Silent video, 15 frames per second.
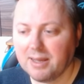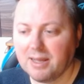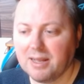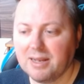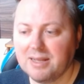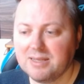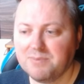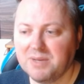
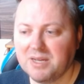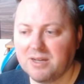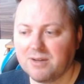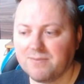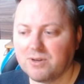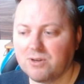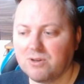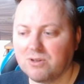let's make a
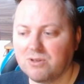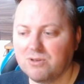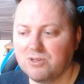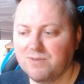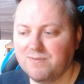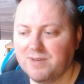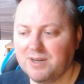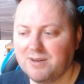
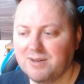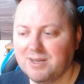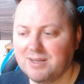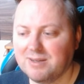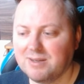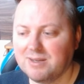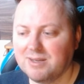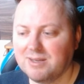conclusion.
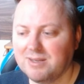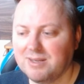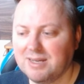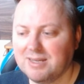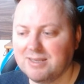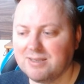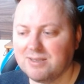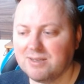Very
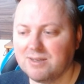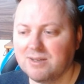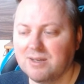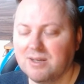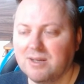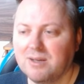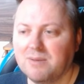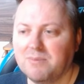nice.
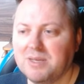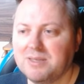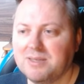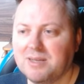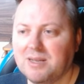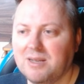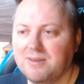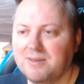
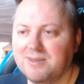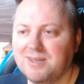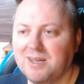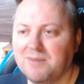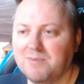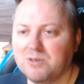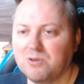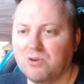Basically, this
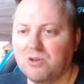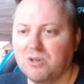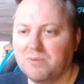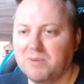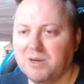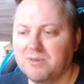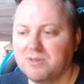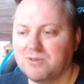game was all
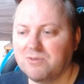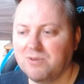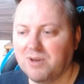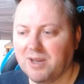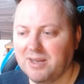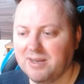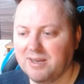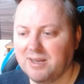about this rook
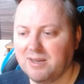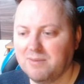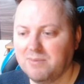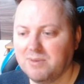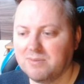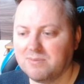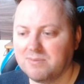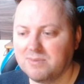endgame,
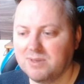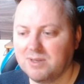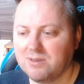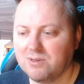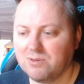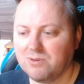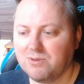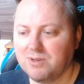yeah,
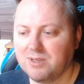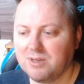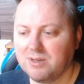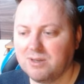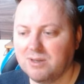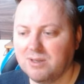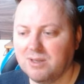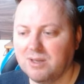so
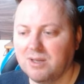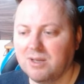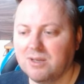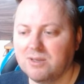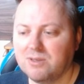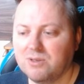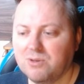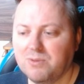critical.
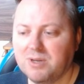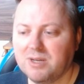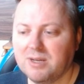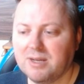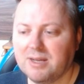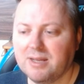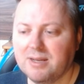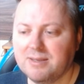So
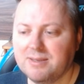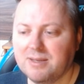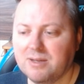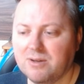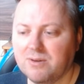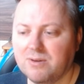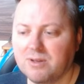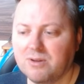what can I say
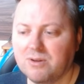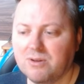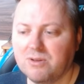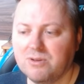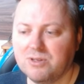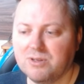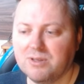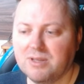on
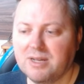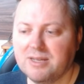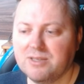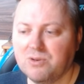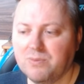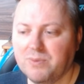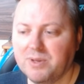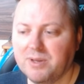conclusion? Nice
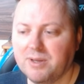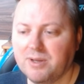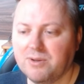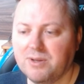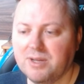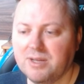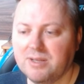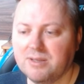opening, you
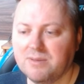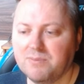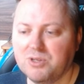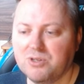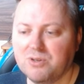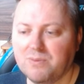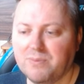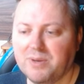gained
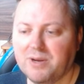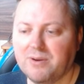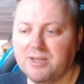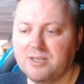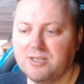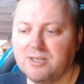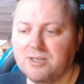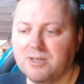bishop pair
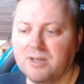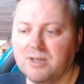edge,